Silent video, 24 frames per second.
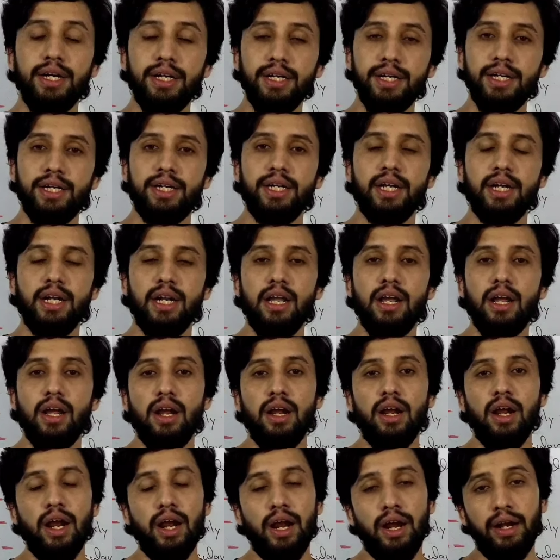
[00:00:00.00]
in detail,
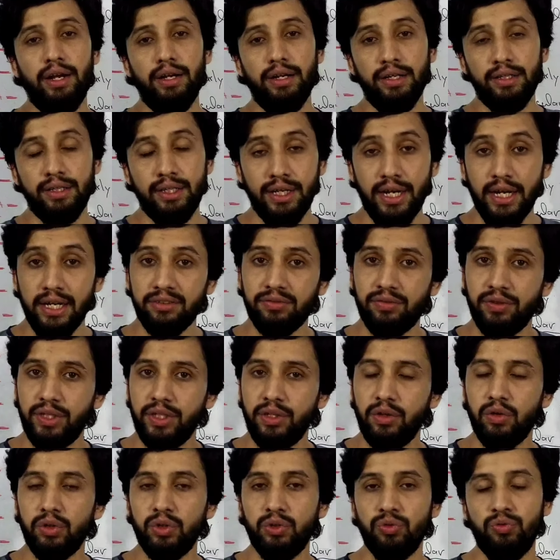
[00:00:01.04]
and in the next
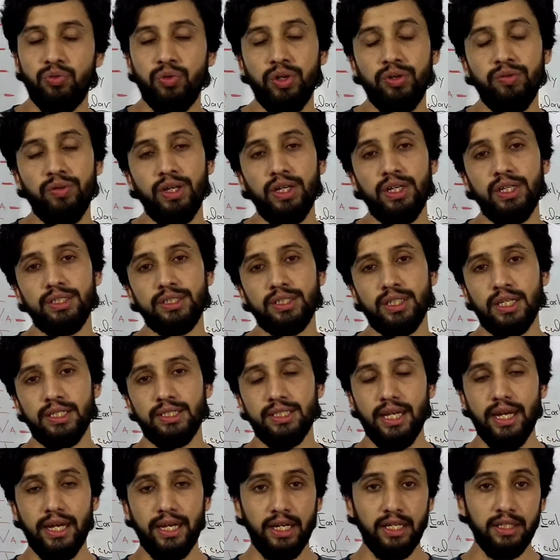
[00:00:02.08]
video we will
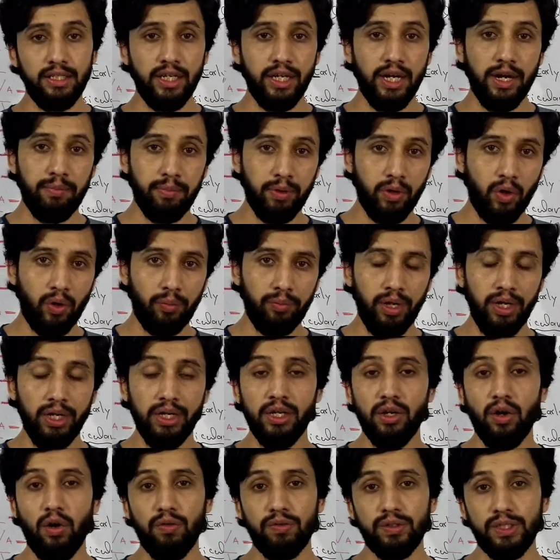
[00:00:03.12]
discuss another
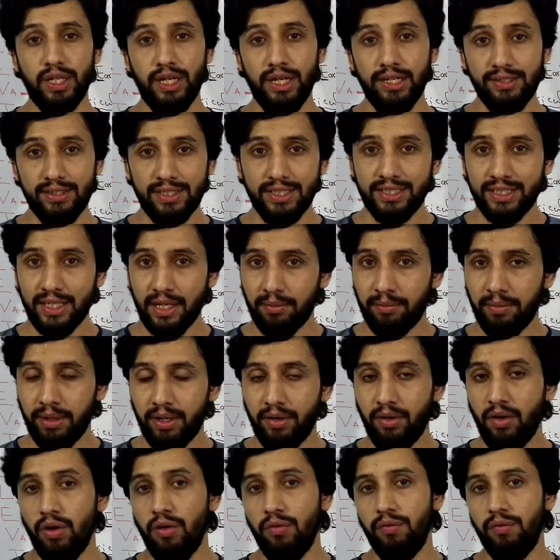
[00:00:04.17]
abnormality of the ST segment,